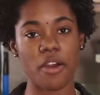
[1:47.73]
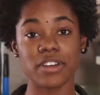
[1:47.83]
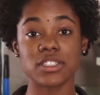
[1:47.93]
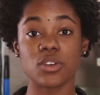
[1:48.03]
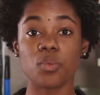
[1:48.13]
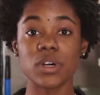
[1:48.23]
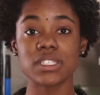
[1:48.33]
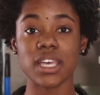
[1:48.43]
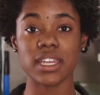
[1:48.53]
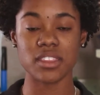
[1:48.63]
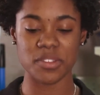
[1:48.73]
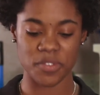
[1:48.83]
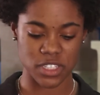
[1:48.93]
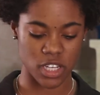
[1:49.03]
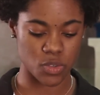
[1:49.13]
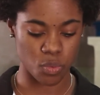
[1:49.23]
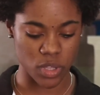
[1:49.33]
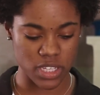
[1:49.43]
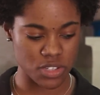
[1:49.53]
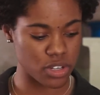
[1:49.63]
All right, so one side of the fish has
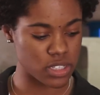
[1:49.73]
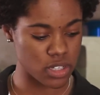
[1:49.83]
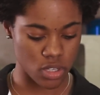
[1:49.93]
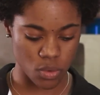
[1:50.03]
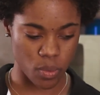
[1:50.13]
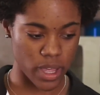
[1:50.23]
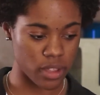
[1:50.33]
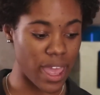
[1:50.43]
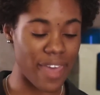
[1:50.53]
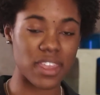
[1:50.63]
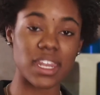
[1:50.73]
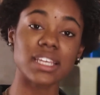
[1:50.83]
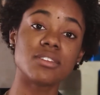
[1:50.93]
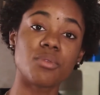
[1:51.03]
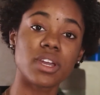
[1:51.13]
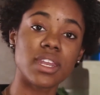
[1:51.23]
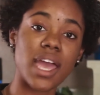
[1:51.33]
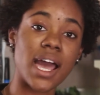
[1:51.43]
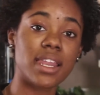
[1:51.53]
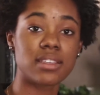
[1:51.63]
really started to cook well, and the next thing we're gonna
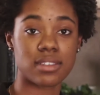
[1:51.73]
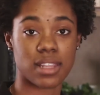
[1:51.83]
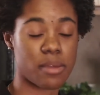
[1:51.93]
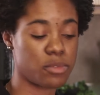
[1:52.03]
add is lime